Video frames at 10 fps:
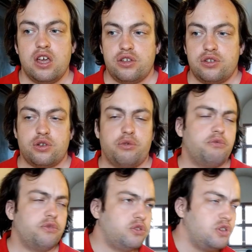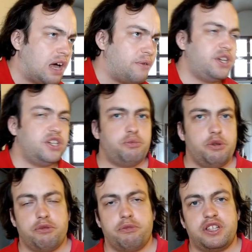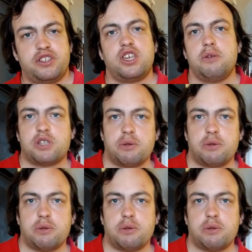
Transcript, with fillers: So nowadays people might skip some